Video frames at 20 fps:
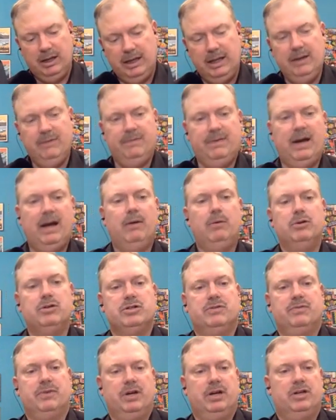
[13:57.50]
if I was
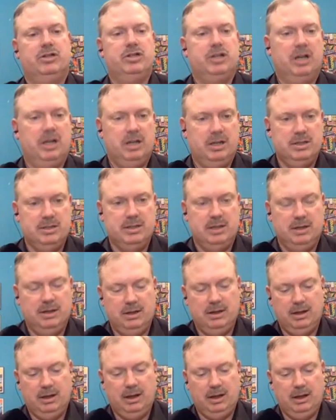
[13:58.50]
a franchise
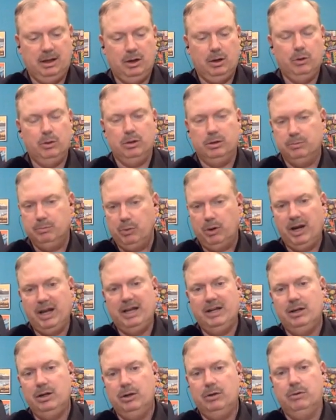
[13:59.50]
uh, owner,
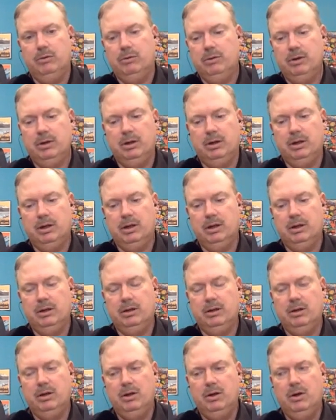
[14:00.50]
brand new, yeah, you
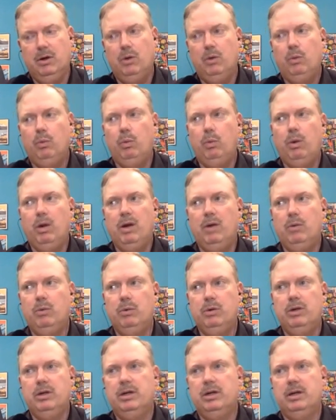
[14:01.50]
know, what
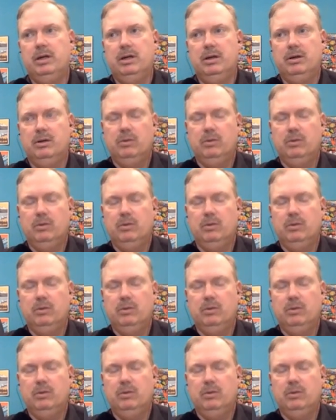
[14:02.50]
would